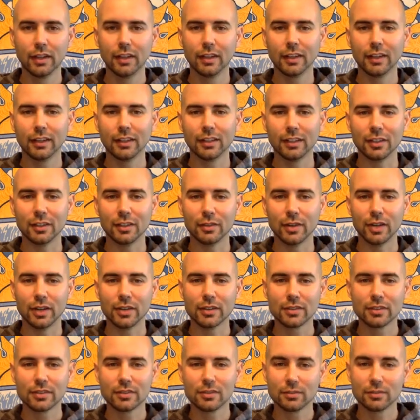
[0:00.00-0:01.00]
in the
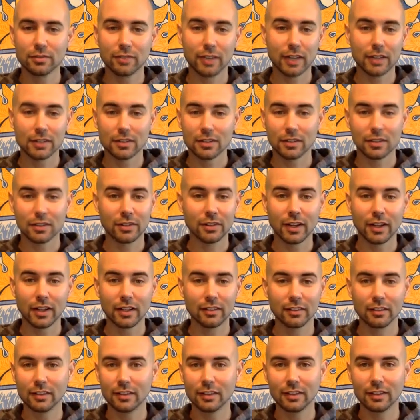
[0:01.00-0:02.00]
U.S. Fast
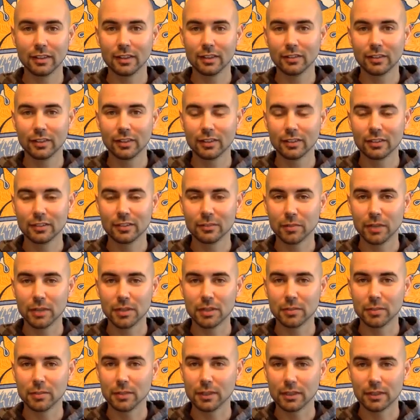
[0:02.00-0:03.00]
internet even
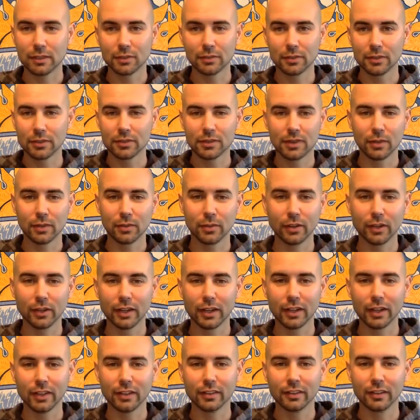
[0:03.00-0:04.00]
makes a big difference. I work
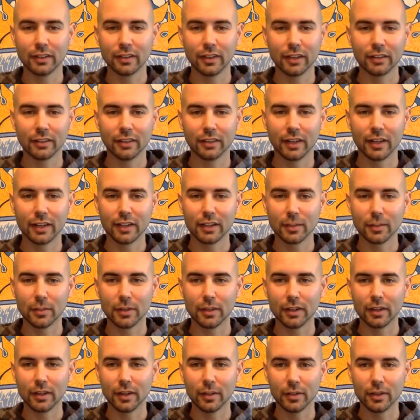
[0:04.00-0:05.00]

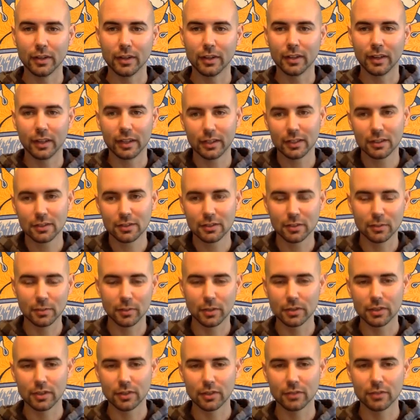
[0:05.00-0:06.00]
online. I consider
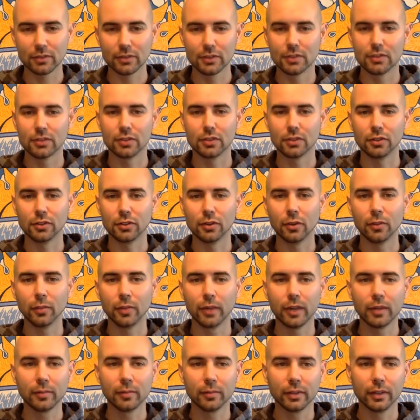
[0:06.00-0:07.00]
myself a digital
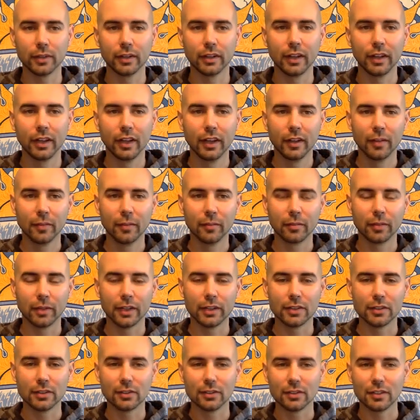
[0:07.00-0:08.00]
nomad, but
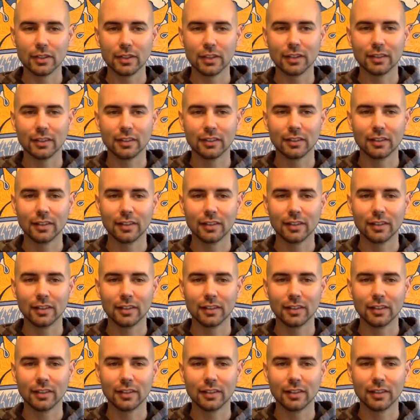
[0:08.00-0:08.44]
I do need